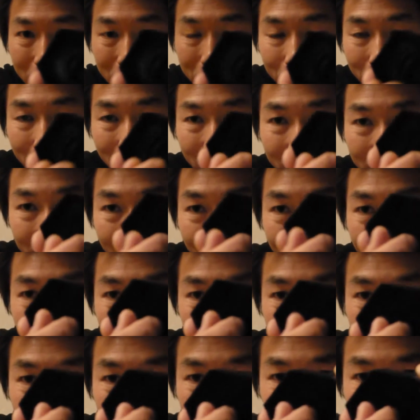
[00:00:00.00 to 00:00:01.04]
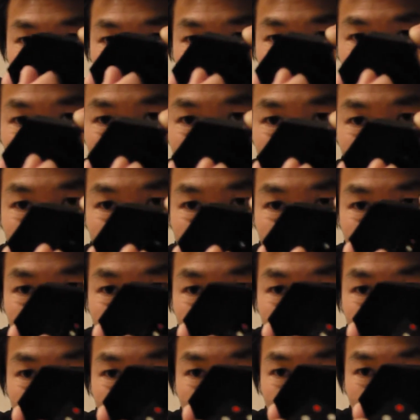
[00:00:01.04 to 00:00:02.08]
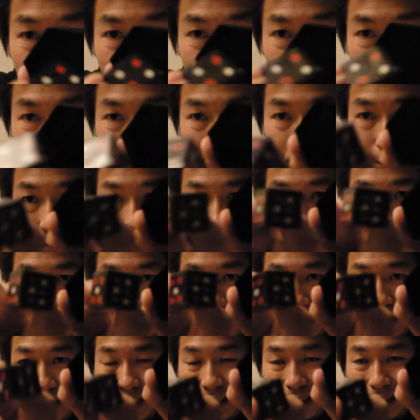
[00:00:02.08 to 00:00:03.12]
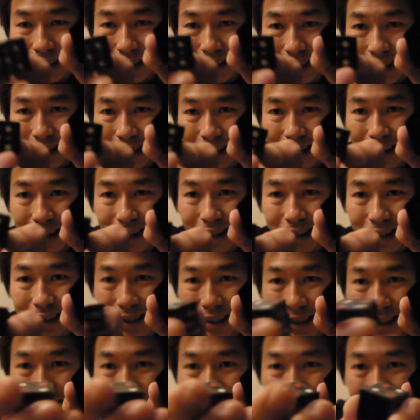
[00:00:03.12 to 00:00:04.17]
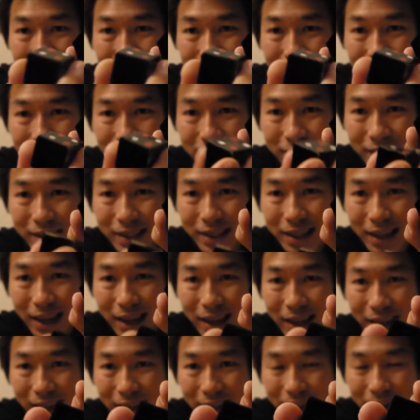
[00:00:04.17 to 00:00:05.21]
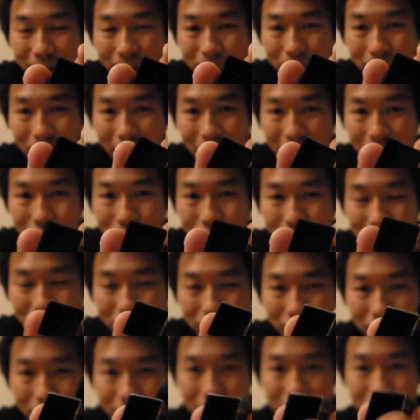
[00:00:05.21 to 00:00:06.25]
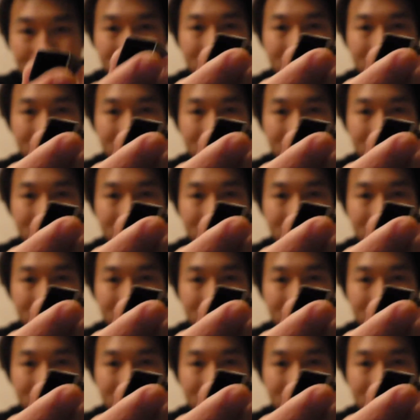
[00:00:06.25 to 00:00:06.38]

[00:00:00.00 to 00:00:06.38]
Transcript: But actually, you can take here is the die. But actually, it's not.